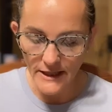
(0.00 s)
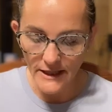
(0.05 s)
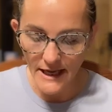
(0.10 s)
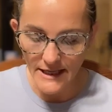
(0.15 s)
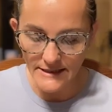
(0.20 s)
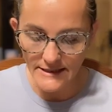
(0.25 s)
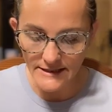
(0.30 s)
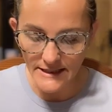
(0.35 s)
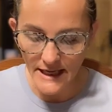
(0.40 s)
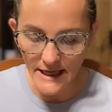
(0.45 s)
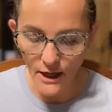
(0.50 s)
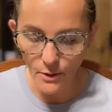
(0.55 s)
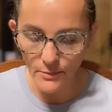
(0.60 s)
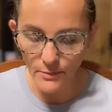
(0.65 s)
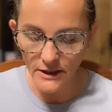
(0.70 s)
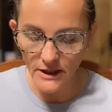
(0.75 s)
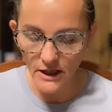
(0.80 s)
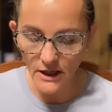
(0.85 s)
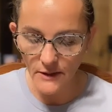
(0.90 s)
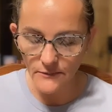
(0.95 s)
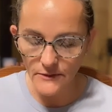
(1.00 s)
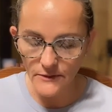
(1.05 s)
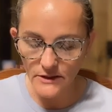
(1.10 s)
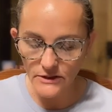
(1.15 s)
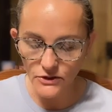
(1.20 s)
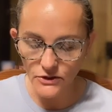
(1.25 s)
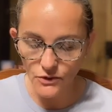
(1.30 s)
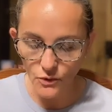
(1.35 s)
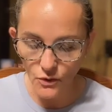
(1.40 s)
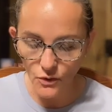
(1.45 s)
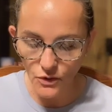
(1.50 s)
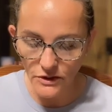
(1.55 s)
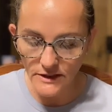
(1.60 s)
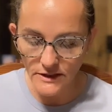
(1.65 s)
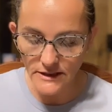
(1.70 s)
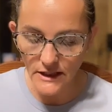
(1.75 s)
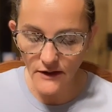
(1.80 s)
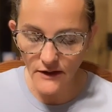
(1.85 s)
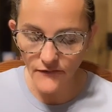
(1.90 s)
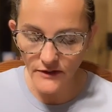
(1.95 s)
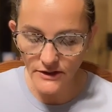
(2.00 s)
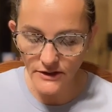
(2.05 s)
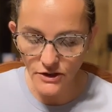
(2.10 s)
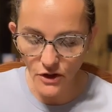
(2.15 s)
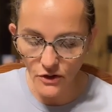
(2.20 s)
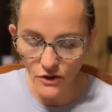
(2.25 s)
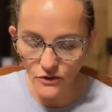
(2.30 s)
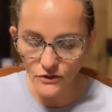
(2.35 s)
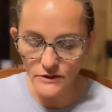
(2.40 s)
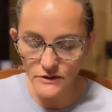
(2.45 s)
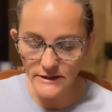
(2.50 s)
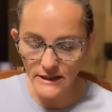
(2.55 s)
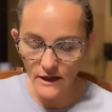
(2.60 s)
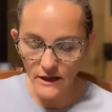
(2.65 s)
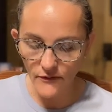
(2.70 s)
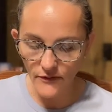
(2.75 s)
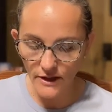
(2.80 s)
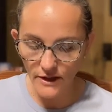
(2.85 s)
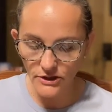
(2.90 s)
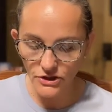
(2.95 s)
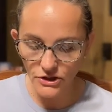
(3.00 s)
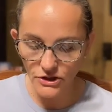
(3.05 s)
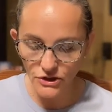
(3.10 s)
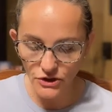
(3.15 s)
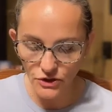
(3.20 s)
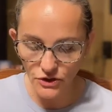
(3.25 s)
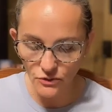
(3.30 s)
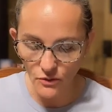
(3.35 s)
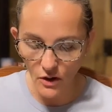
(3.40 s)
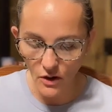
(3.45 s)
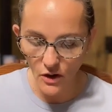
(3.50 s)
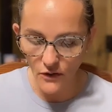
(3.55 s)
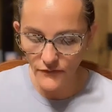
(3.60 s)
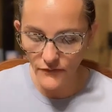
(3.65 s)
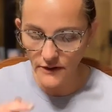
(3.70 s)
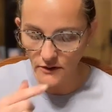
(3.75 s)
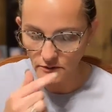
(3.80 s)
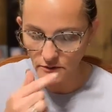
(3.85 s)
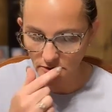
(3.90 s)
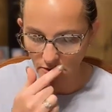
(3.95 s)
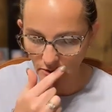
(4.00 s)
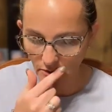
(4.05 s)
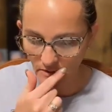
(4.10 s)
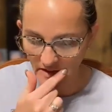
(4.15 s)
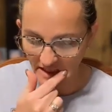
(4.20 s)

he has now become the source of eternal salvation to all those